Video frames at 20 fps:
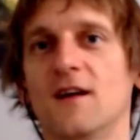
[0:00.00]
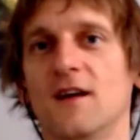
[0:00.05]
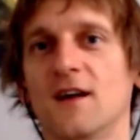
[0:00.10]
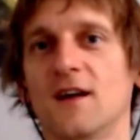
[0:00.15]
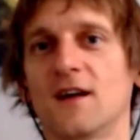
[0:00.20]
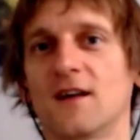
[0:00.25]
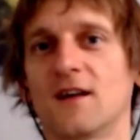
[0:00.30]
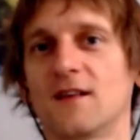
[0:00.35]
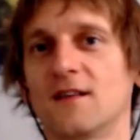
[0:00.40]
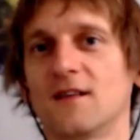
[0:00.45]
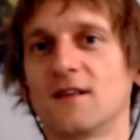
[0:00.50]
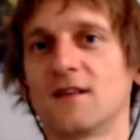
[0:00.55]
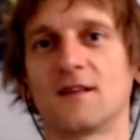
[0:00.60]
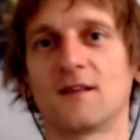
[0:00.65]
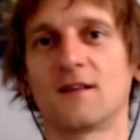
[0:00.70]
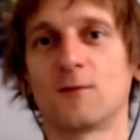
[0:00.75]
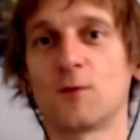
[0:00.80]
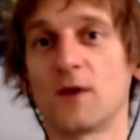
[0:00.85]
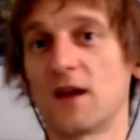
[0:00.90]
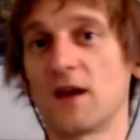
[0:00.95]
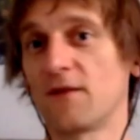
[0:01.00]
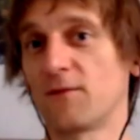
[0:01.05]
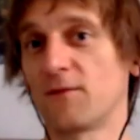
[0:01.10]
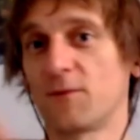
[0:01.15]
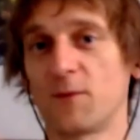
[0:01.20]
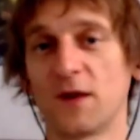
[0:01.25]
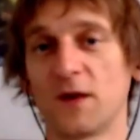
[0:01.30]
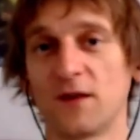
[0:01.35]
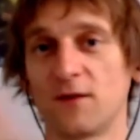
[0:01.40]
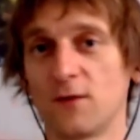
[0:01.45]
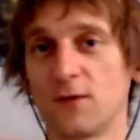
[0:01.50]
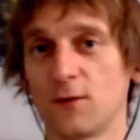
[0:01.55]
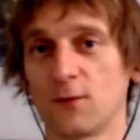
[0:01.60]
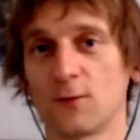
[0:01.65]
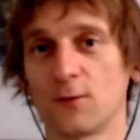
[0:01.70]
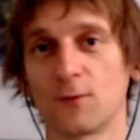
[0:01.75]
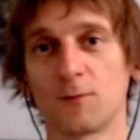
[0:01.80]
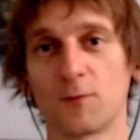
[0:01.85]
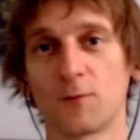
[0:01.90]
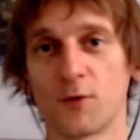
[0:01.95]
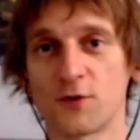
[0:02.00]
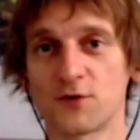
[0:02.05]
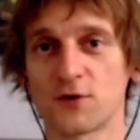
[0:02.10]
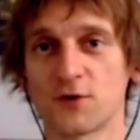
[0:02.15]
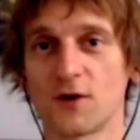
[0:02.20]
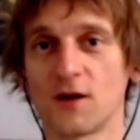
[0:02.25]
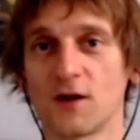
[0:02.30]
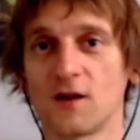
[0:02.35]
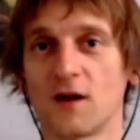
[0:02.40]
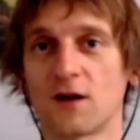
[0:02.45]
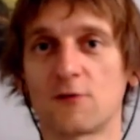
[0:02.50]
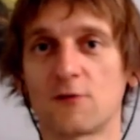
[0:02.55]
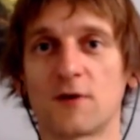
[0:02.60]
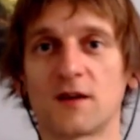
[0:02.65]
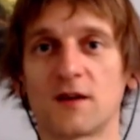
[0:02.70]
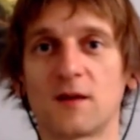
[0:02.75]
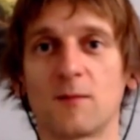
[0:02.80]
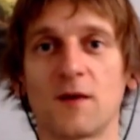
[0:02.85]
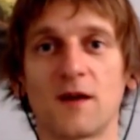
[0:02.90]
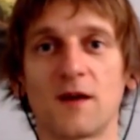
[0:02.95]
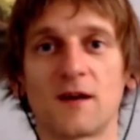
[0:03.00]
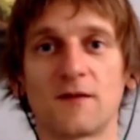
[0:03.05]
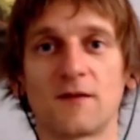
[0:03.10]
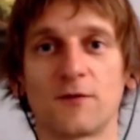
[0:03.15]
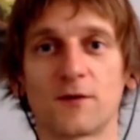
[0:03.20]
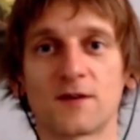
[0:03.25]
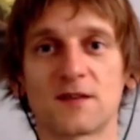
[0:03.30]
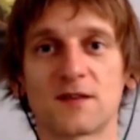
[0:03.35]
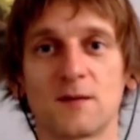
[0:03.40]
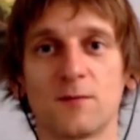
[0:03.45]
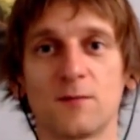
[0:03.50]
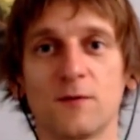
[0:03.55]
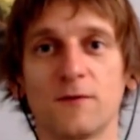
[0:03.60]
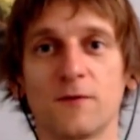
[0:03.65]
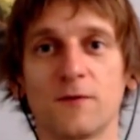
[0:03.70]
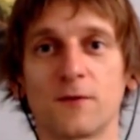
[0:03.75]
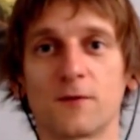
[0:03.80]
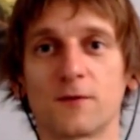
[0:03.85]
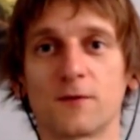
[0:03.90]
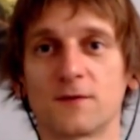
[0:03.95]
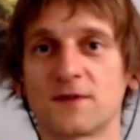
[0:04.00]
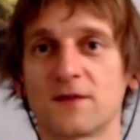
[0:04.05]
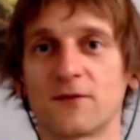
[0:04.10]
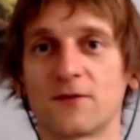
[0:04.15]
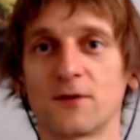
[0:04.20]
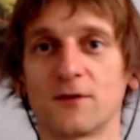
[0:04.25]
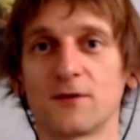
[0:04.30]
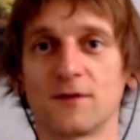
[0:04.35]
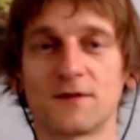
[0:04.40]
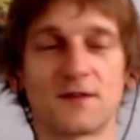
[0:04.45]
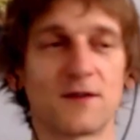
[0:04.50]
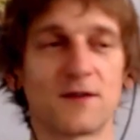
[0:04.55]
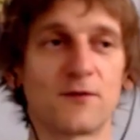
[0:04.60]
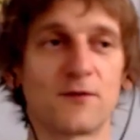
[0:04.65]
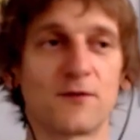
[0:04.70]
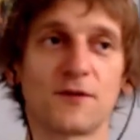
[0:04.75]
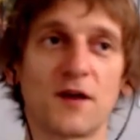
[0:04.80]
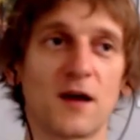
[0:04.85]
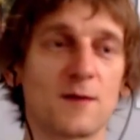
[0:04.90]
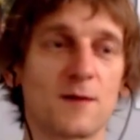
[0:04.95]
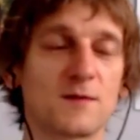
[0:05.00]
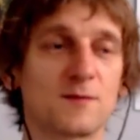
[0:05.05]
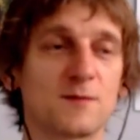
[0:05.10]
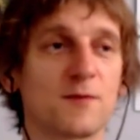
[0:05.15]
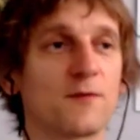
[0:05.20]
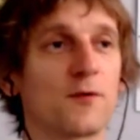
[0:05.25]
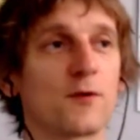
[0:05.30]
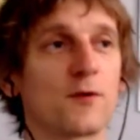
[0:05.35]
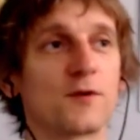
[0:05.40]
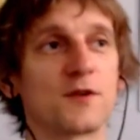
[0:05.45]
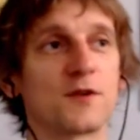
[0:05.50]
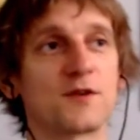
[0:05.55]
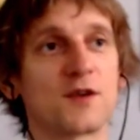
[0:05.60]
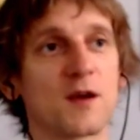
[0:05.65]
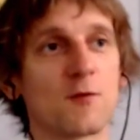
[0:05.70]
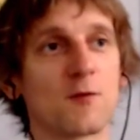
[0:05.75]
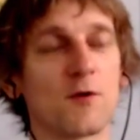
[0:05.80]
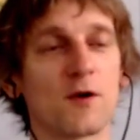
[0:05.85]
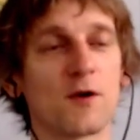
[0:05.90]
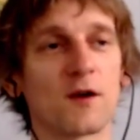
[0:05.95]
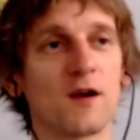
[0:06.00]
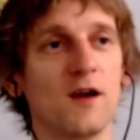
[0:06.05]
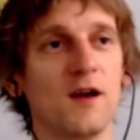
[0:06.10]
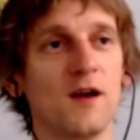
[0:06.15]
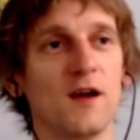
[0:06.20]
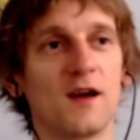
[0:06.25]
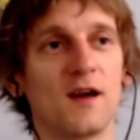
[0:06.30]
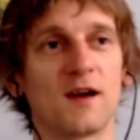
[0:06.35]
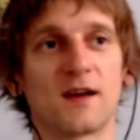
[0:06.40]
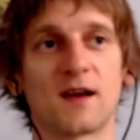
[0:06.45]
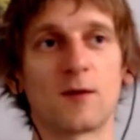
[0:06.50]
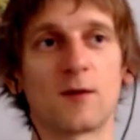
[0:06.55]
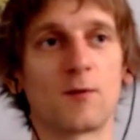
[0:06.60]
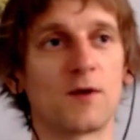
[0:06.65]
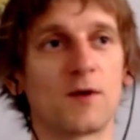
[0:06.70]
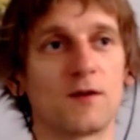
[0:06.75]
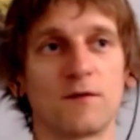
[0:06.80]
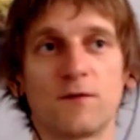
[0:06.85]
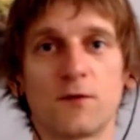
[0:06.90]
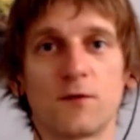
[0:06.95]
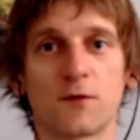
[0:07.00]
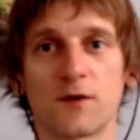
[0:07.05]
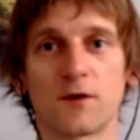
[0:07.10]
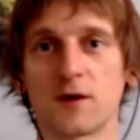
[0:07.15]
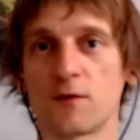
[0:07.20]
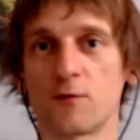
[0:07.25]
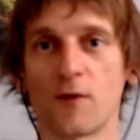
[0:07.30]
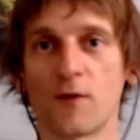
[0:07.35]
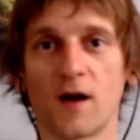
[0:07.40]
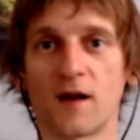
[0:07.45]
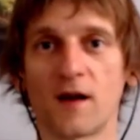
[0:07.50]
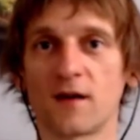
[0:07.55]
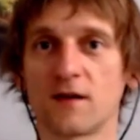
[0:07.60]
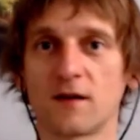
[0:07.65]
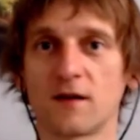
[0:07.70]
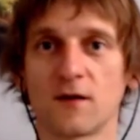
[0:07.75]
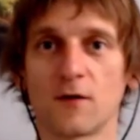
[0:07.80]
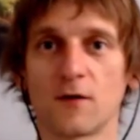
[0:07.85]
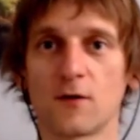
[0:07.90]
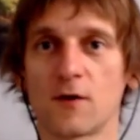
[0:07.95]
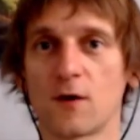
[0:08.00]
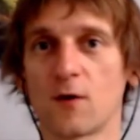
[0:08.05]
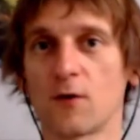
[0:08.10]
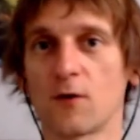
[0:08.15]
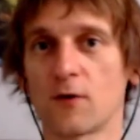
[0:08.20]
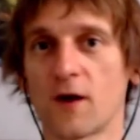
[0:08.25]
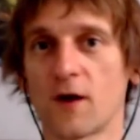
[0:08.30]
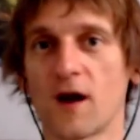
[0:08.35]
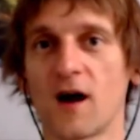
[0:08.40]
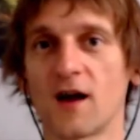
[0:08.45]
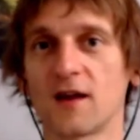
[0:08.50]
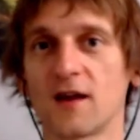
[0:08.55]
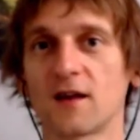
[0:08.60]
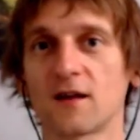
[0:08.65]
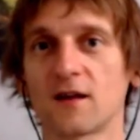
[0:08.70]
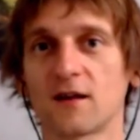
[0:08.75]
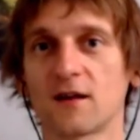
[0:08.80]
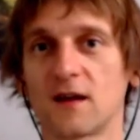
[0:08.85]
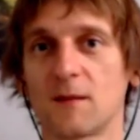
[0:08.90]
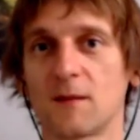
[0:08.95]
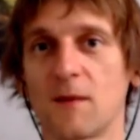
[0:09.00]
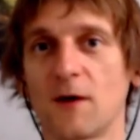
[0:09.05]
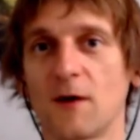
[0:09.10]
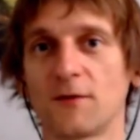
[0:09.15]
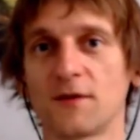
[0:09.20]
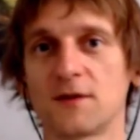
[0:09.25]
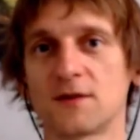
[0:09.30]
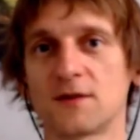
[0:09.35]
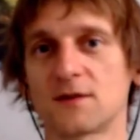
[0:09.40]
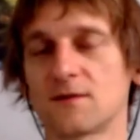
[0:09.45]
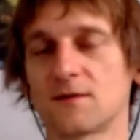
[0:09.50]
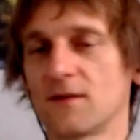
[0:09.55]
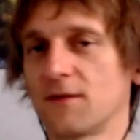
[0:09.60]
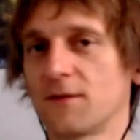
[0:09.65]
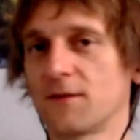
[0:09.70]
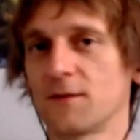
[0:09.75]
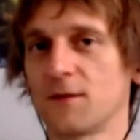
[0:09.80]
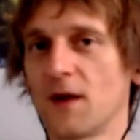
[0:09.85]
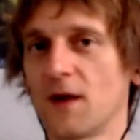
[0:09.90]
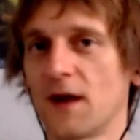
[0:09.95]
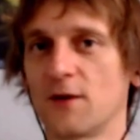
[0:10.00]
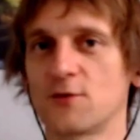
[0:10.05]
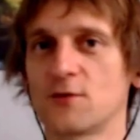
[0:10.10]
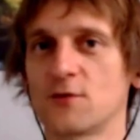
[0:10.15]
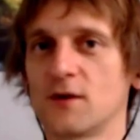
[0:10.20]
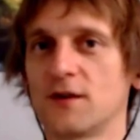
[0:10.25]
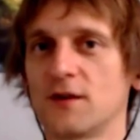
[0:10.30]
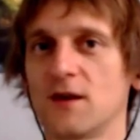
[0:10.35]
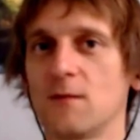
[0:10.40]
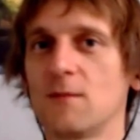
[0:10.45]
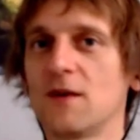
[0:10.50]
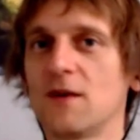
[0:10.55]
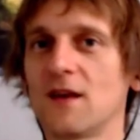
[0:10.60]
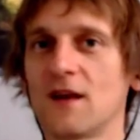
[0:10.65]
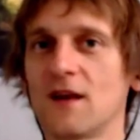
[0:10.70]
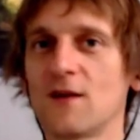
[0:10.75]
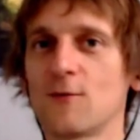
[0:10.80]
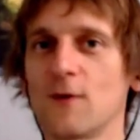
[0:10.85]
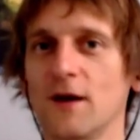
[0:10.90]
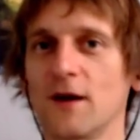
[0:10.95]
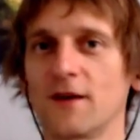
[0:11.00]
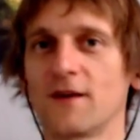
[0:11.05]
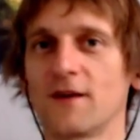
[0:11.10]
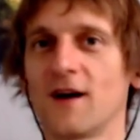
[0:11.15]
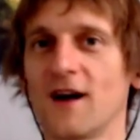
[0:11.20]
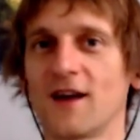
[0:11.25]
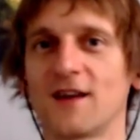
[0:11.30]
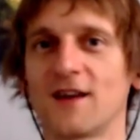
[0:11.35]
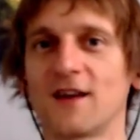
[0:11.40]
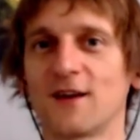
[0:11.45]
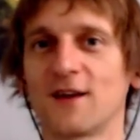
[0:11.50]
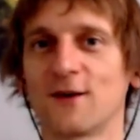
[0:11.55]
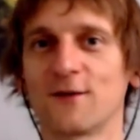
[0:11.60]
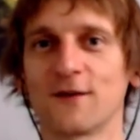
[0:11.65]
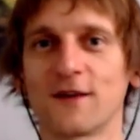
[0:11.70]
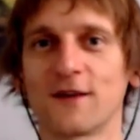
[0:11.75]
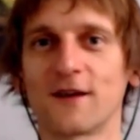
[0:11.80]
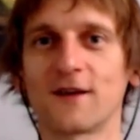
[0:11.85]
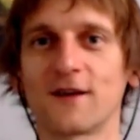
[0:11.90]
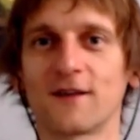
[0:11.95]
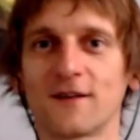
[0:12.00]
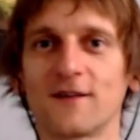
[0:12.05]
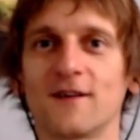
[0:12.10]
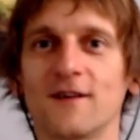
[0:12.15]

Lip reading: And when I've been to Portugal, Agua da Beira, for example, for several times before the jaywalk, and I went for a run or a hike in the mountains, I usually didn't meet anyone hiking over there.